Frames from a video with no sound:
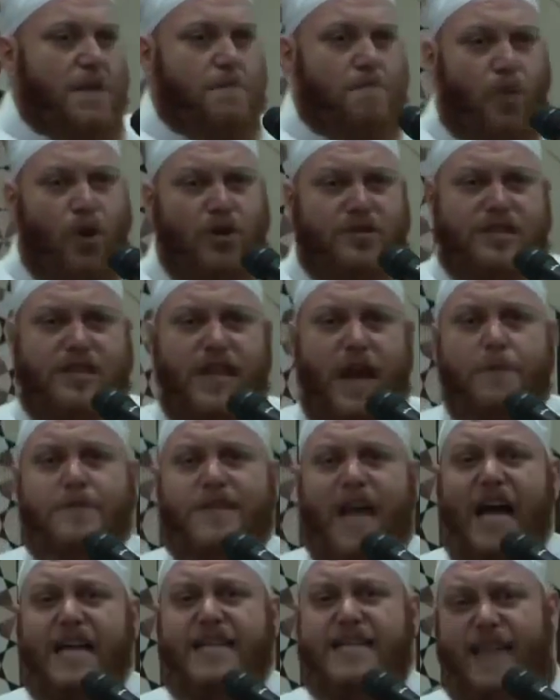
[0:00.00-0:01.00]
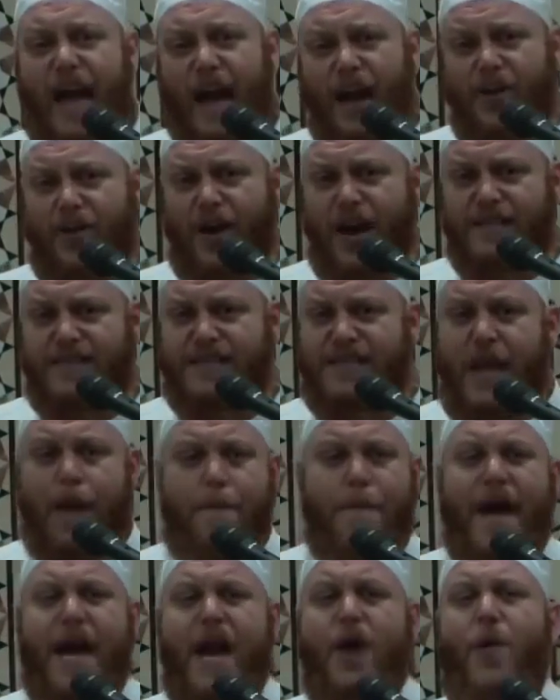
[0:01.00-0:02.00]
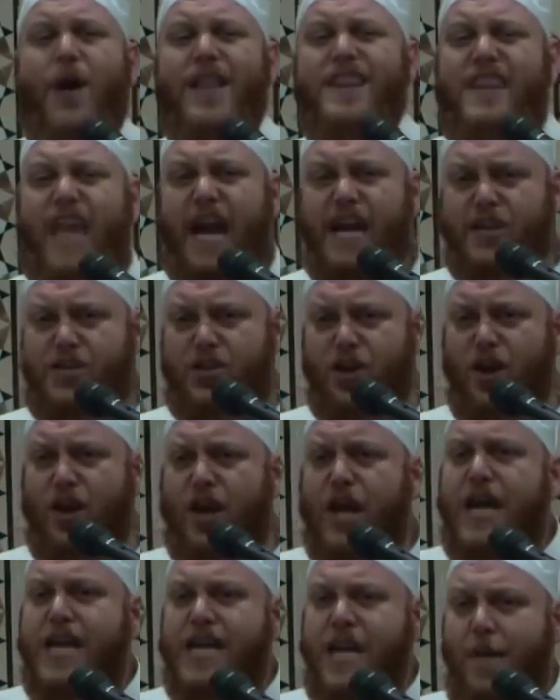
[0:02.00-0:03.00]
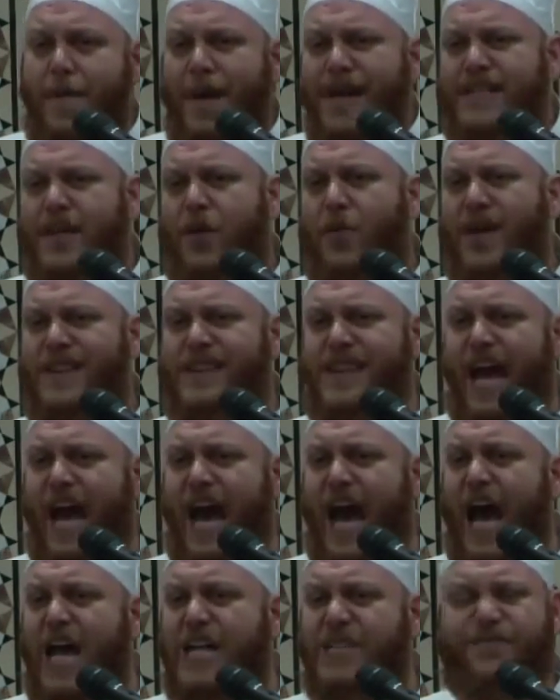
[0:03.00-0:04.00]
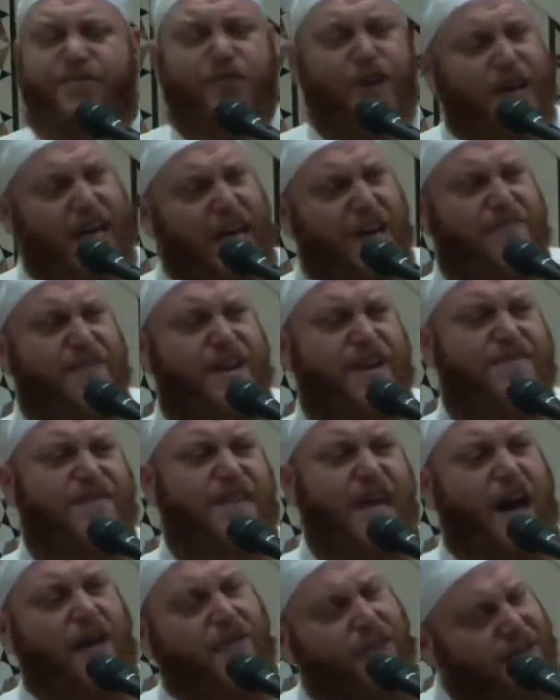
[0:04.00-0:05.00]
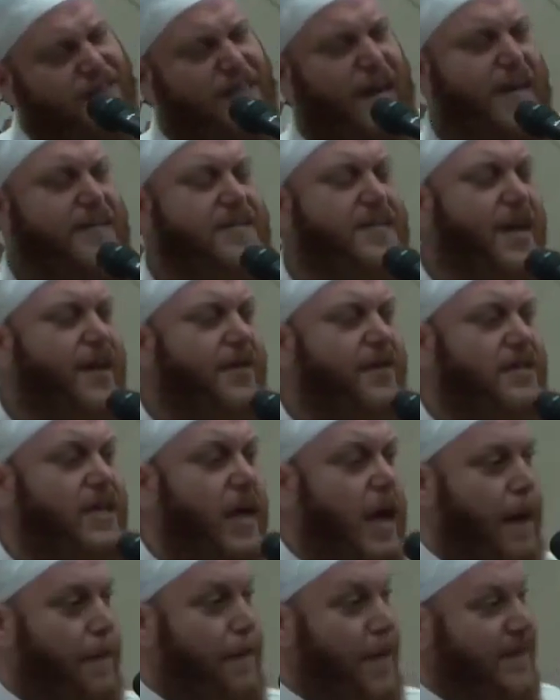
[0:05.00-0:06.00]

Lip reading: Muslims are terrorists, no matter what they do, no matter what they ask for, even if they are, terrorists.